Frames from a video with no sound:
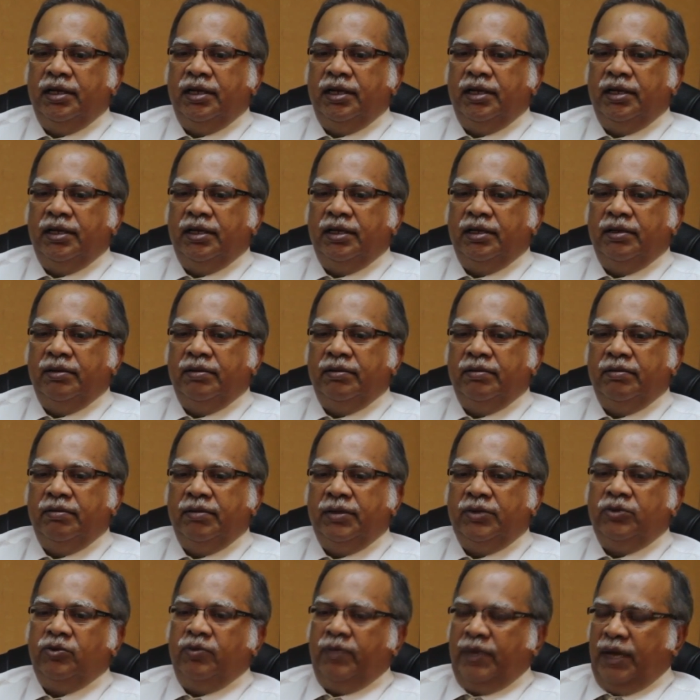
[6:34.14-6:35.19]
And
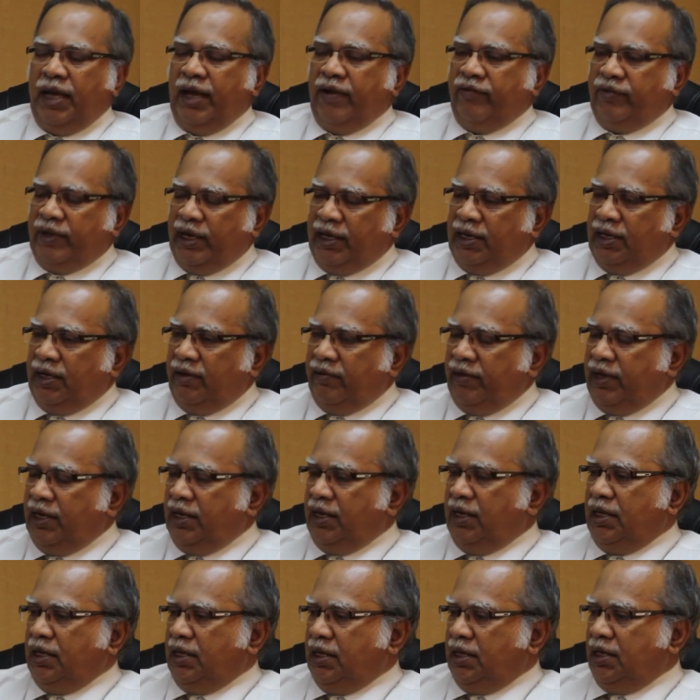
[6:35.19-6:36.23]
to me, I have taken a
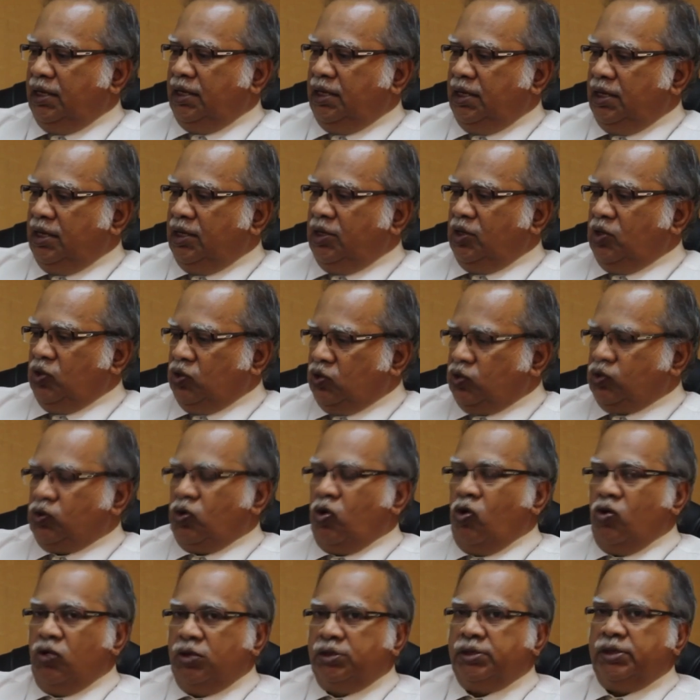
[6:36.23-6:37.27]
very
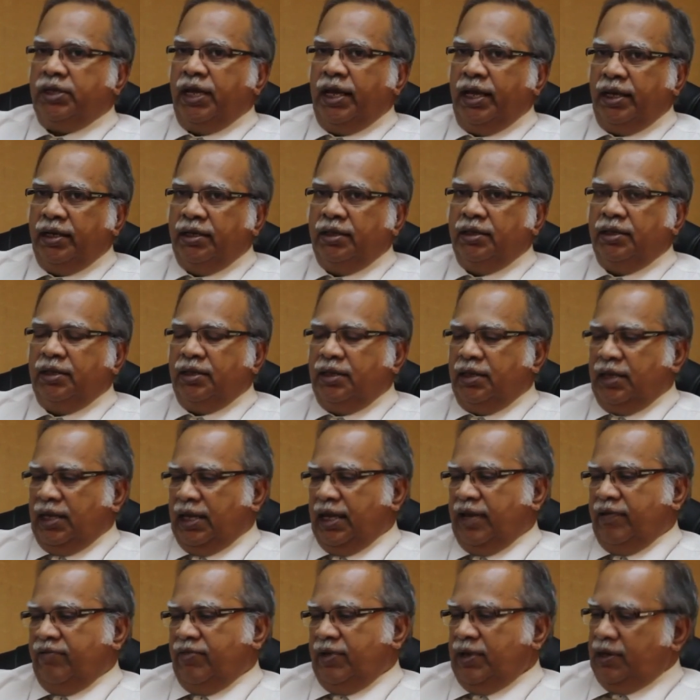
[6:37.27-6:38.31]
strong stand.
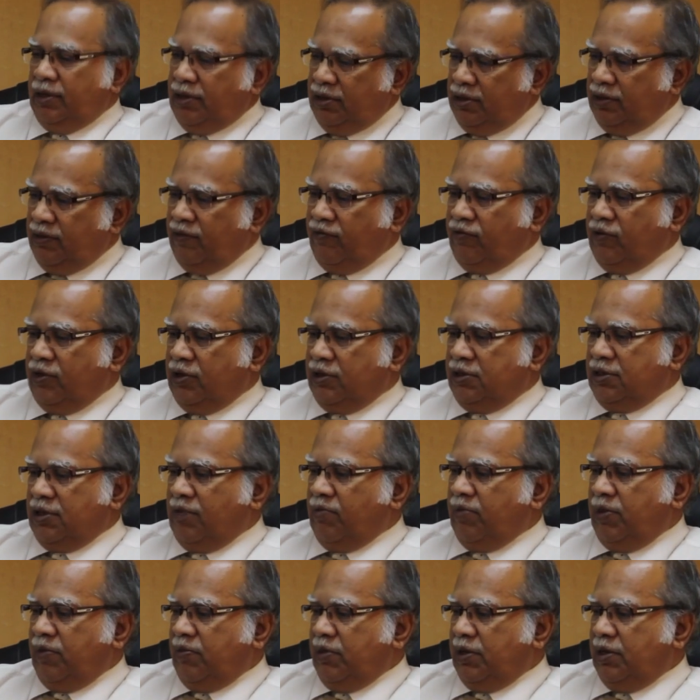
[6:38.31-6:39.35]
I have been, of course,
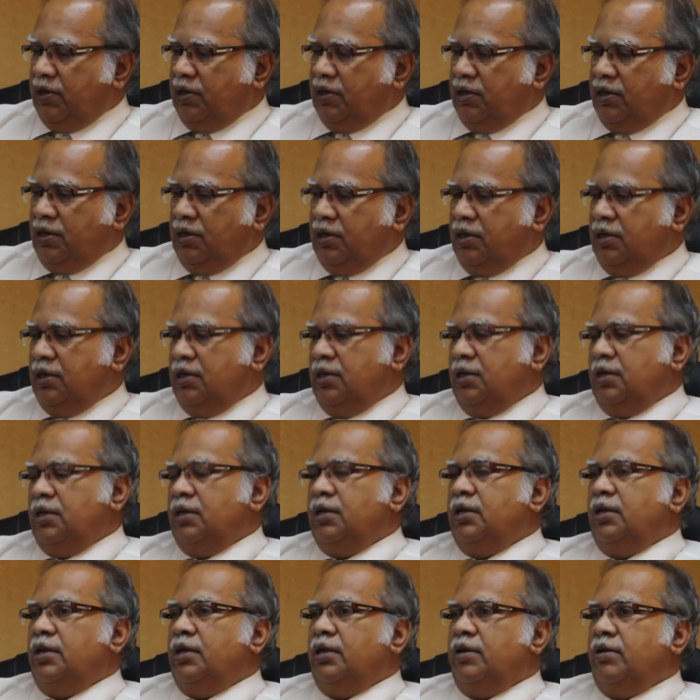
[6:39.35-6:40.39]
some people
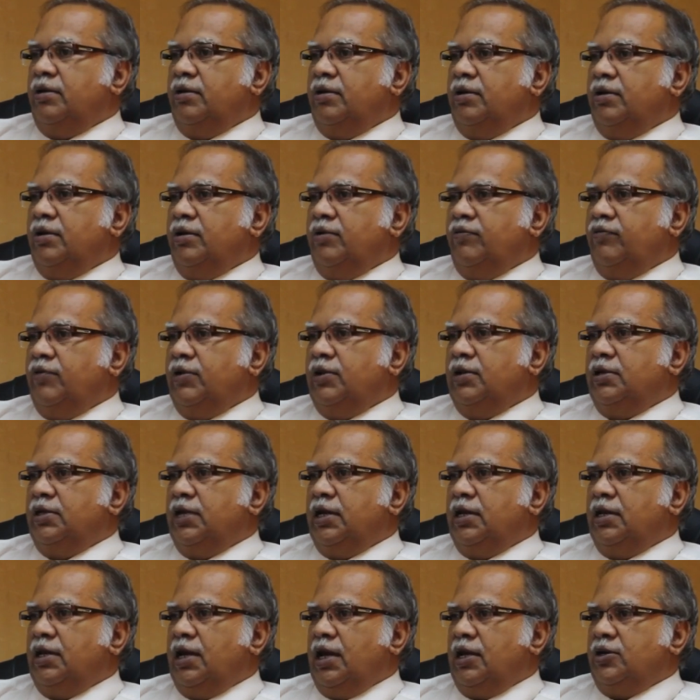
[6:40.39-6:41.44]
feel
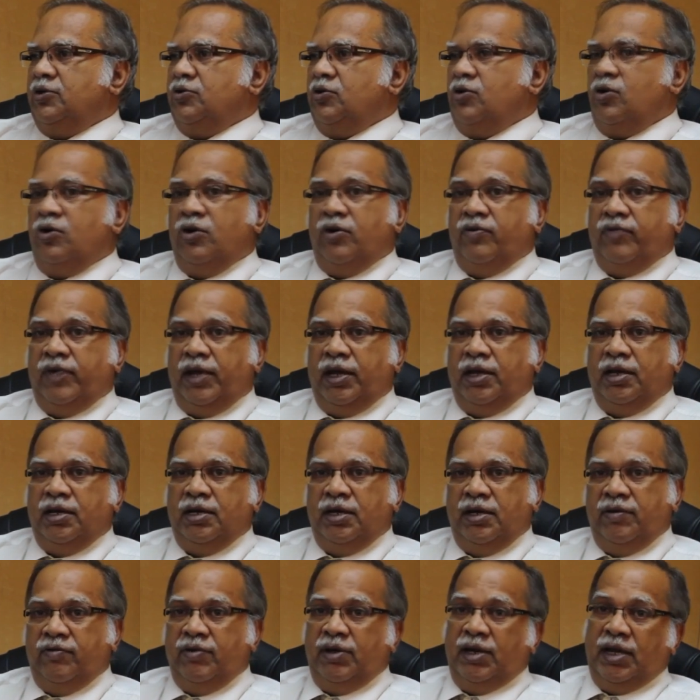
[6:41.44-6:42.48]
that I should not have
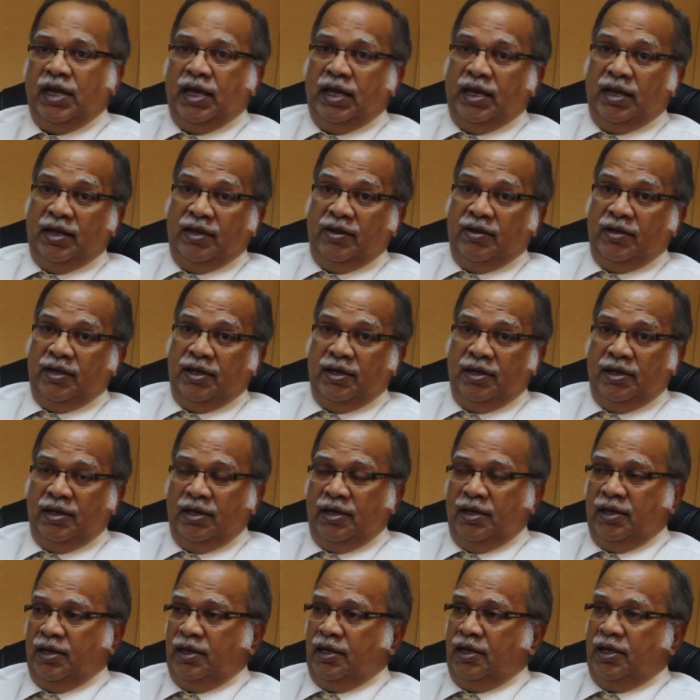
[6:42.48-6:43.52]
taken. Even the
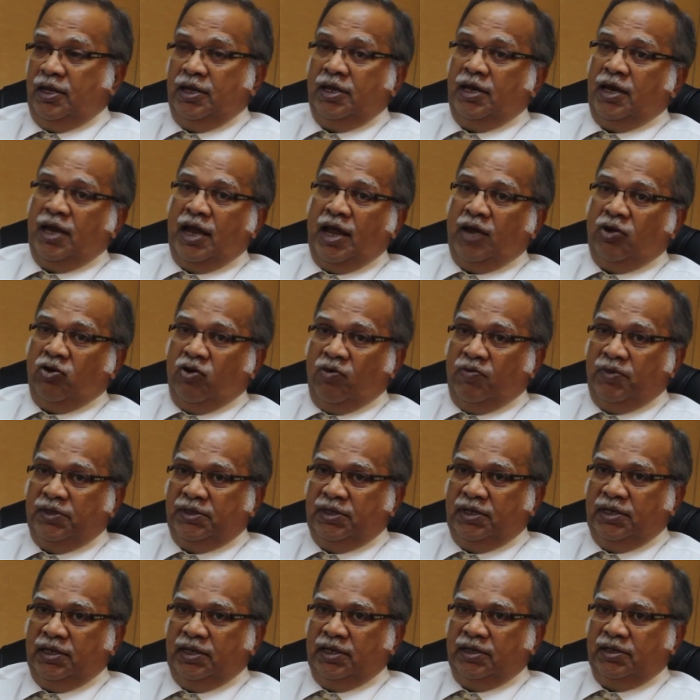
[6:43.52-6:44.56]
Indian High
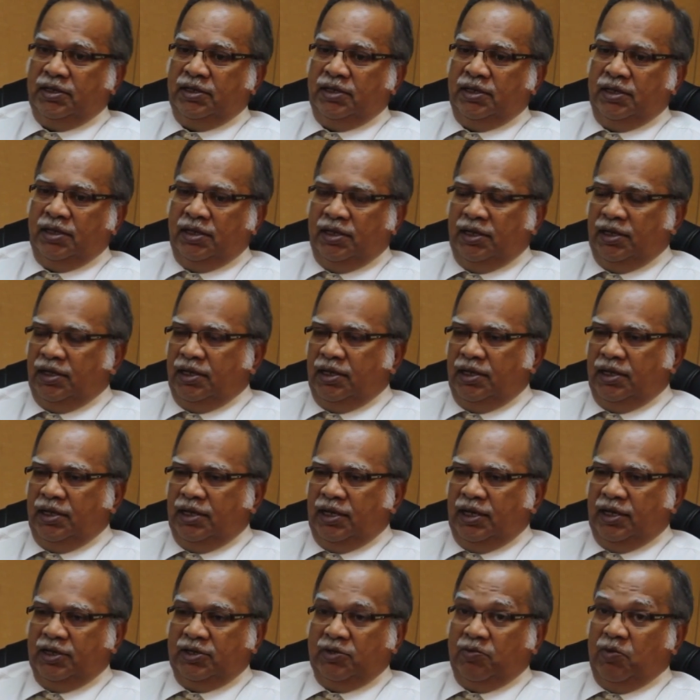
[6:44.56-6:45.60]
Commissioner
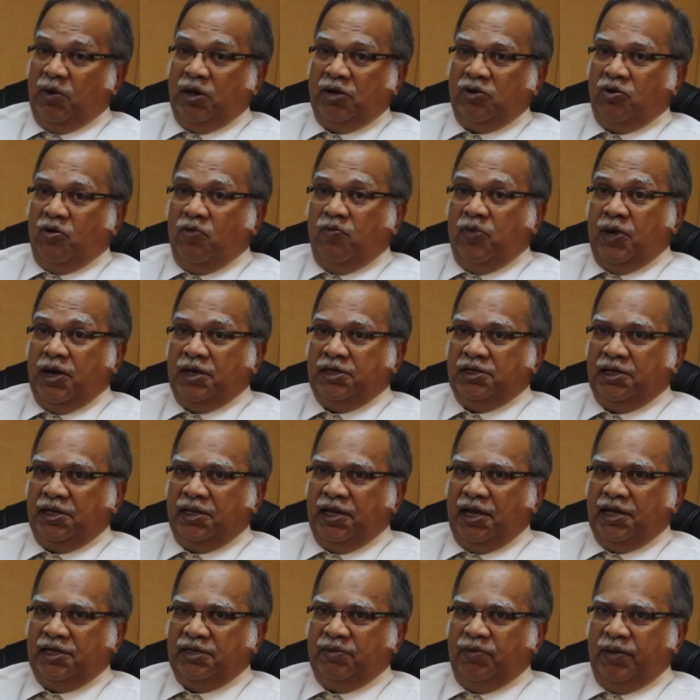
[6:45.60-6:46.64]
has made complaints
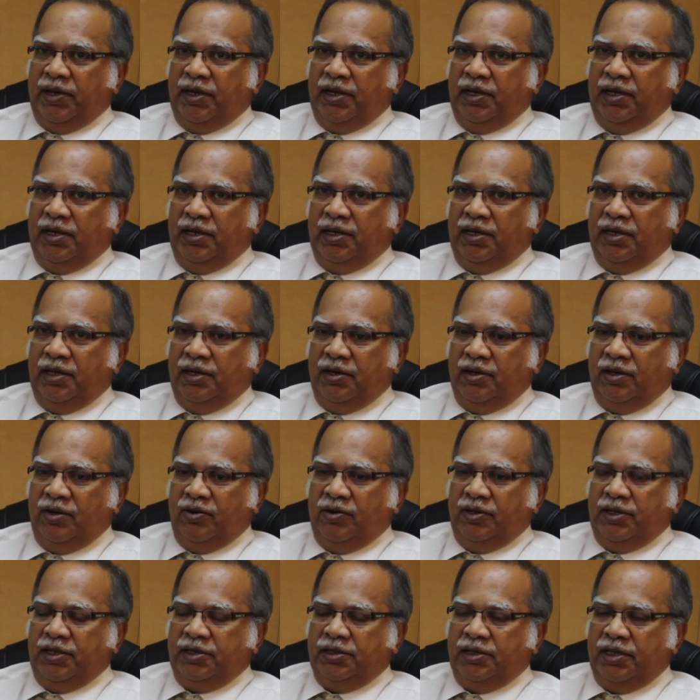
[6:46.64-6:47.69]
against me,
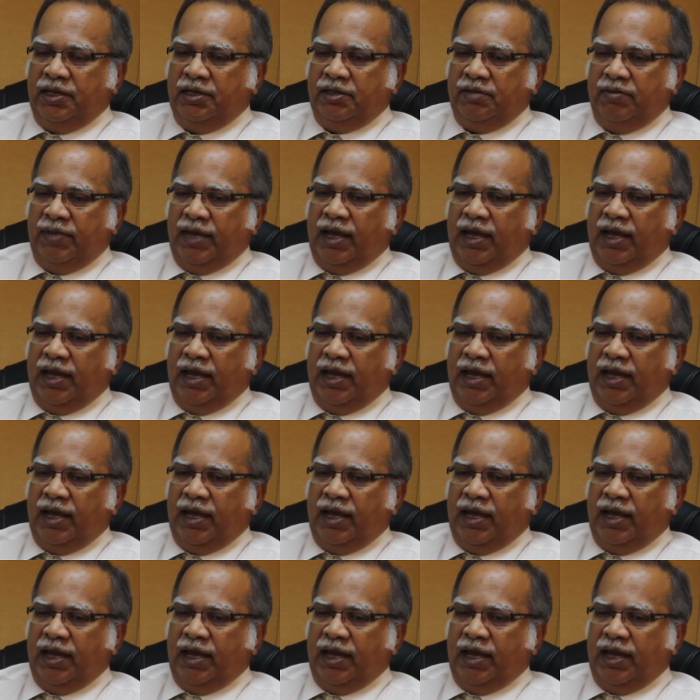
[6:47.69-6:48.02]
all these things.